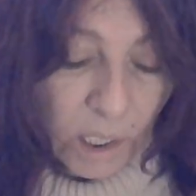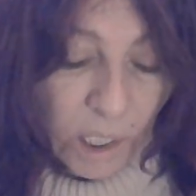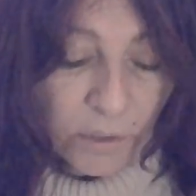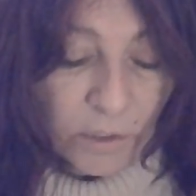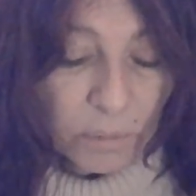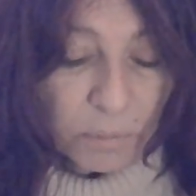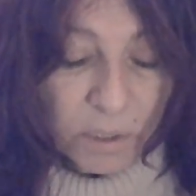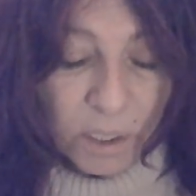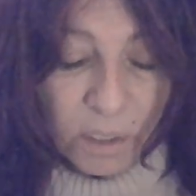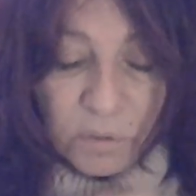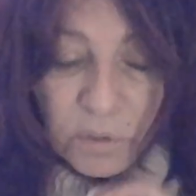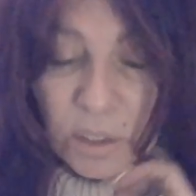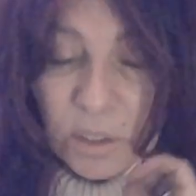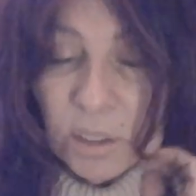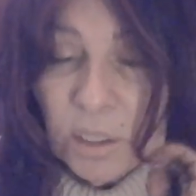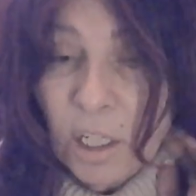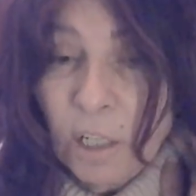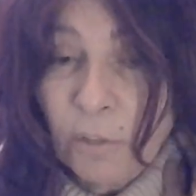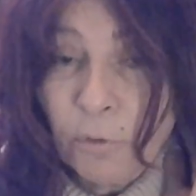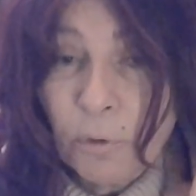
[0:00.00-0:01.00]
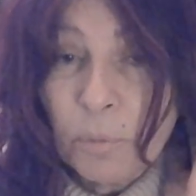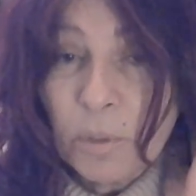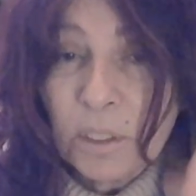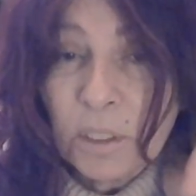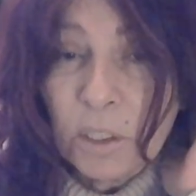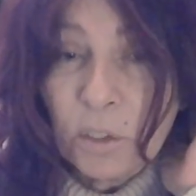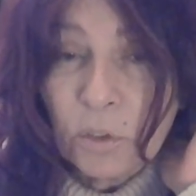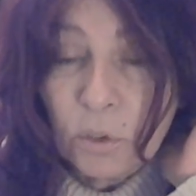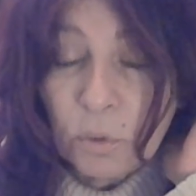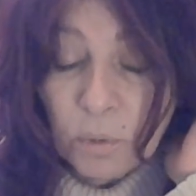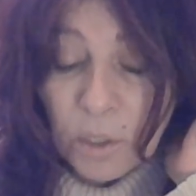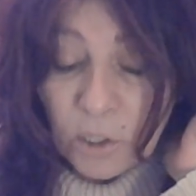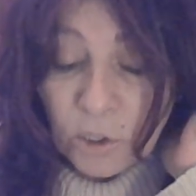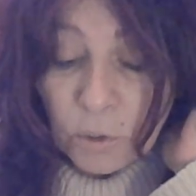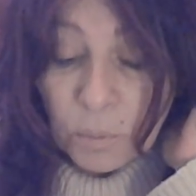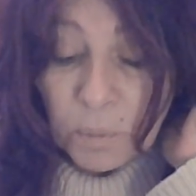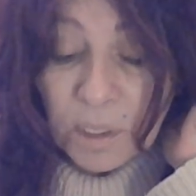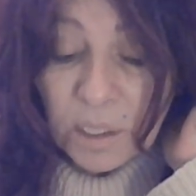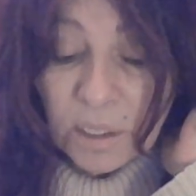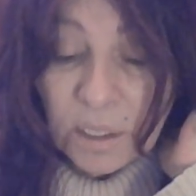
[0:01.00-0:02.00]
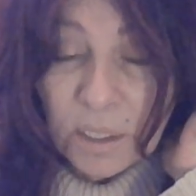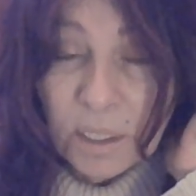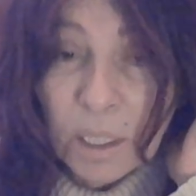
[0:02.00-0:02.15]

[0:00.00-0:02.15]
got themselves unstuck from the situation because